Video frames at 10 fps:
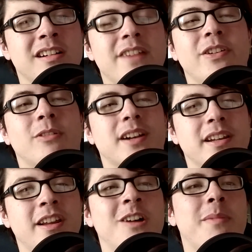If you want to
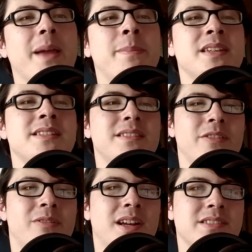know my opinions of
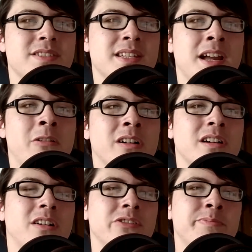The Rise of
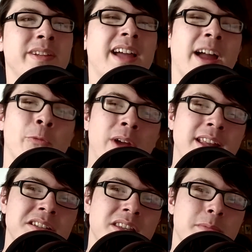Skywalker, ultimately I went
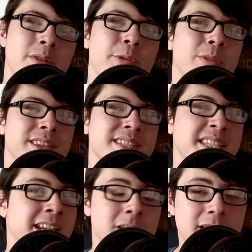into the movie with
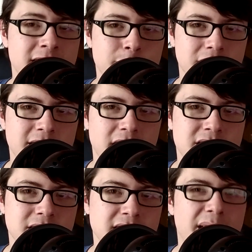zero
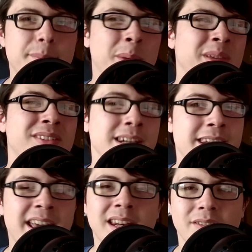expectations, maybe even
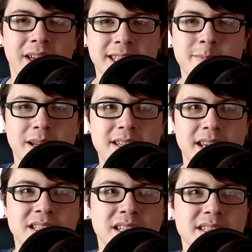negative
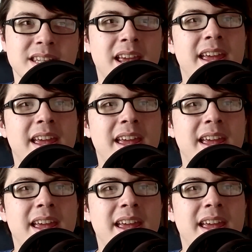expectations.